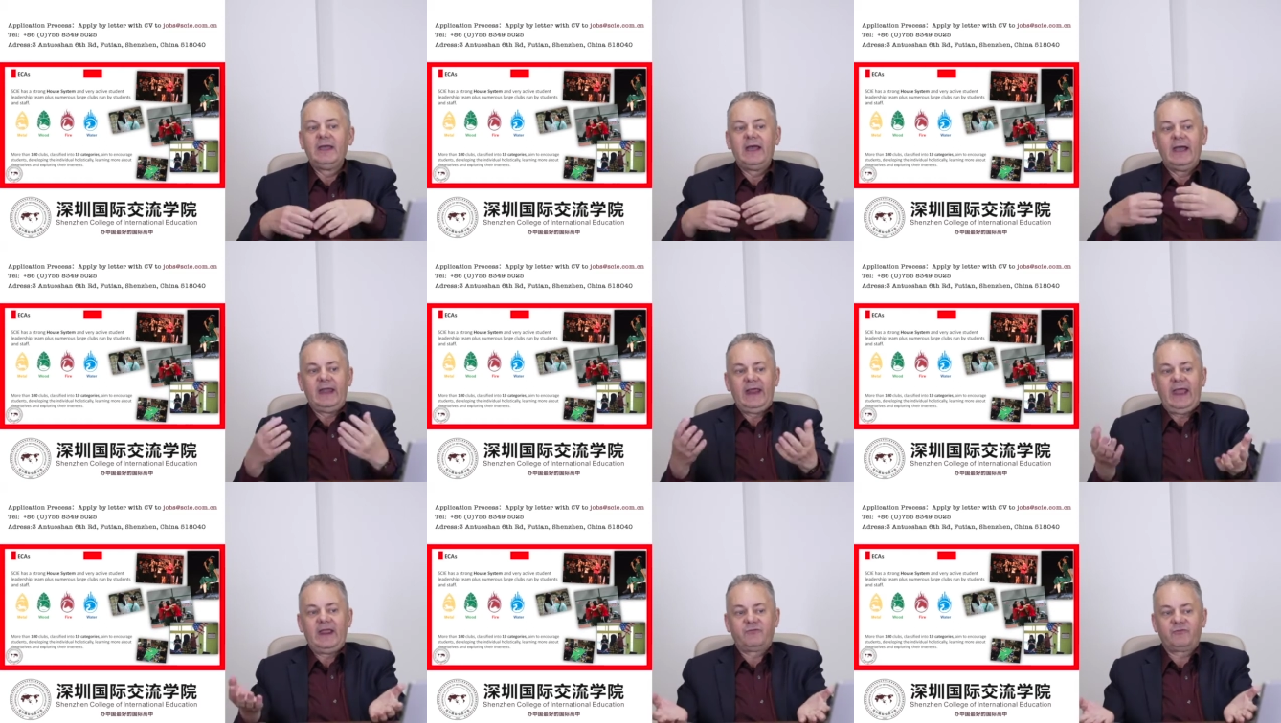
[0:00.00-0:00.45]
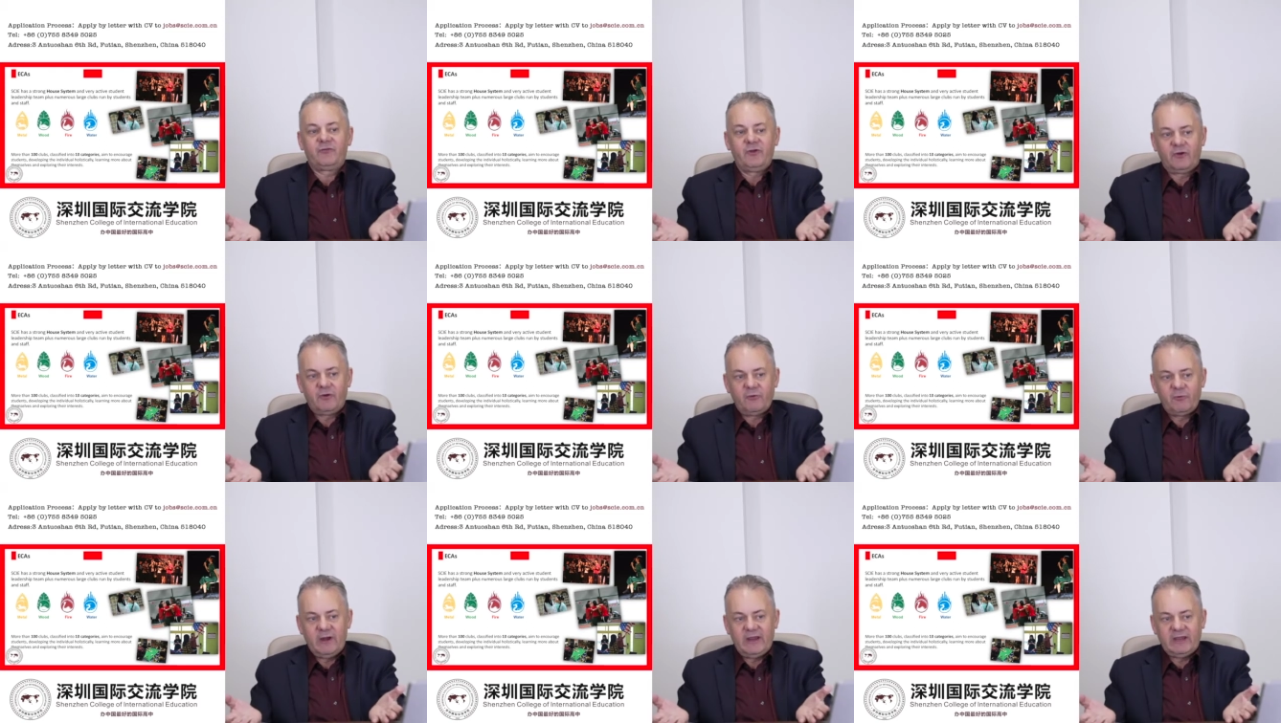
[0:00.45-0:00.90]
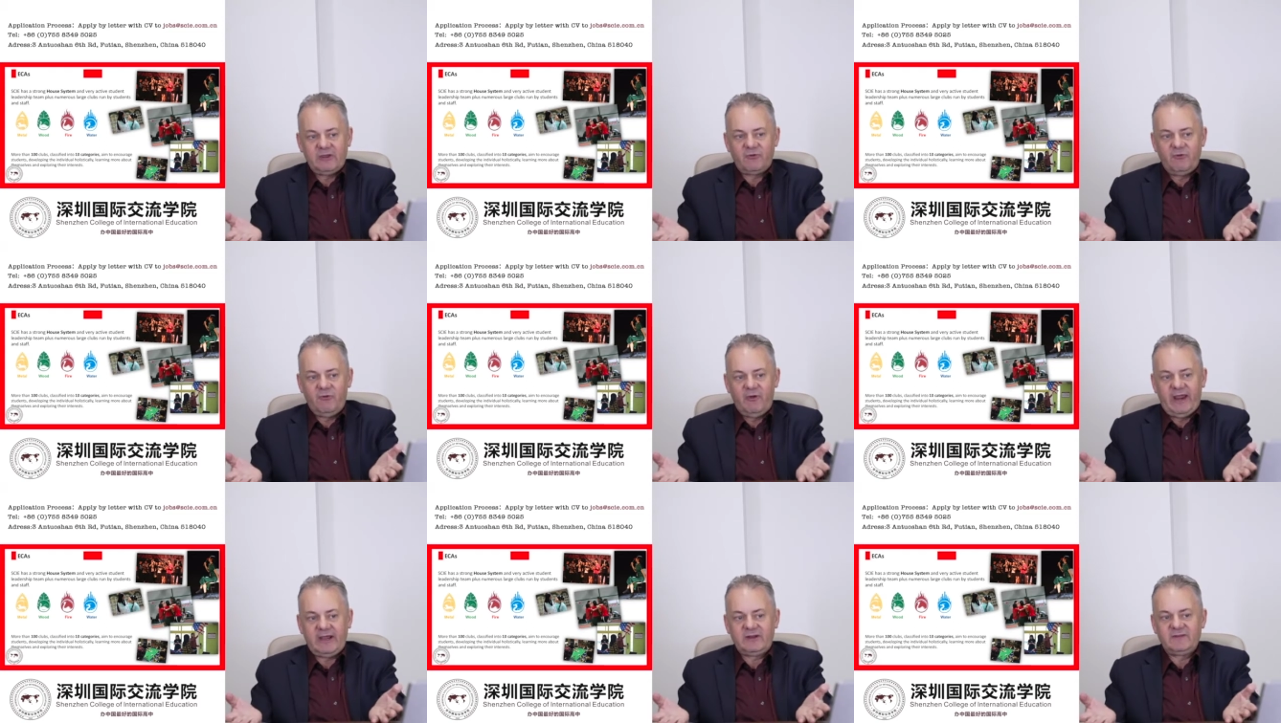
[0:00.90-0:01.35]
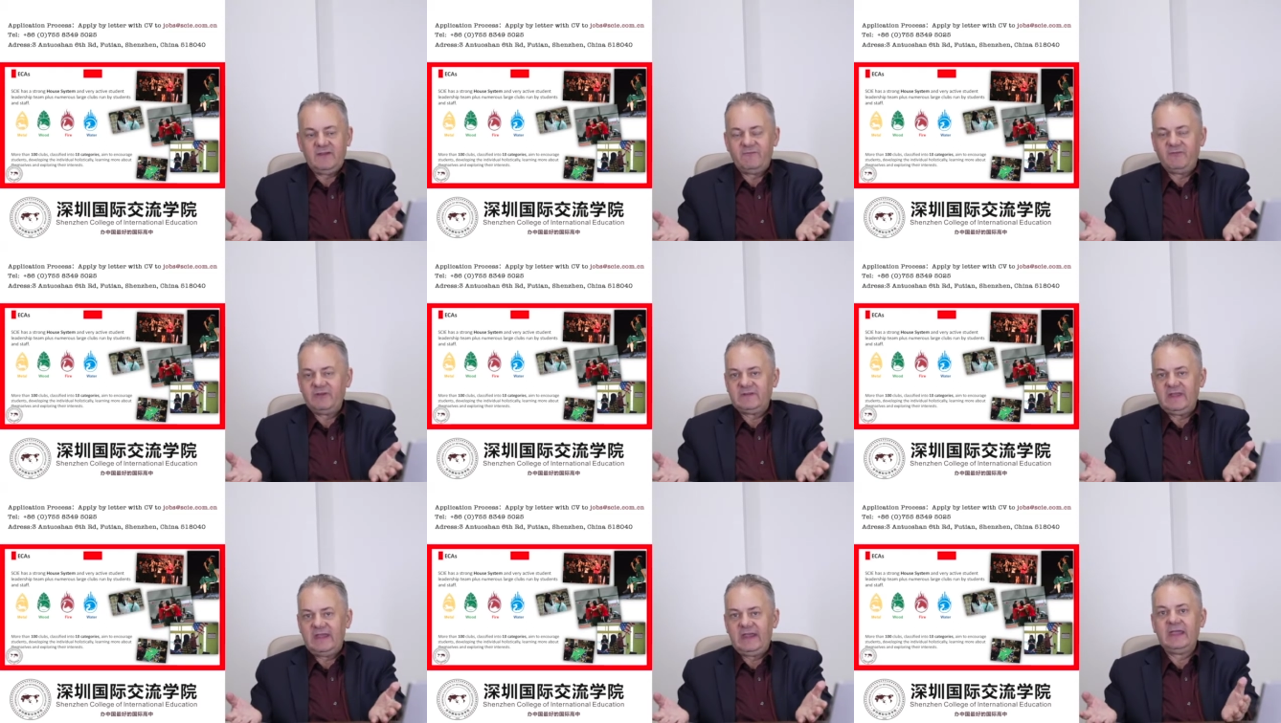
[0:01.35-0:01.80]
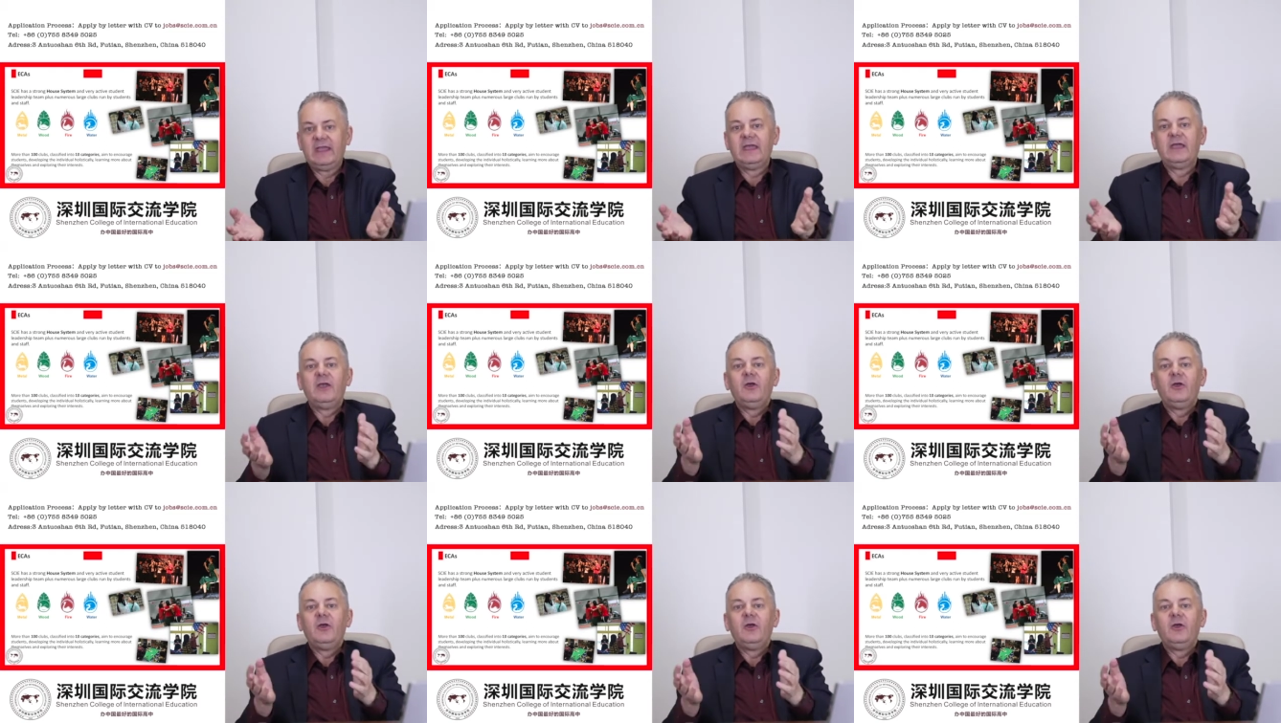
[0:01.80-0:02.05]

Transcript: an extracurricular activity.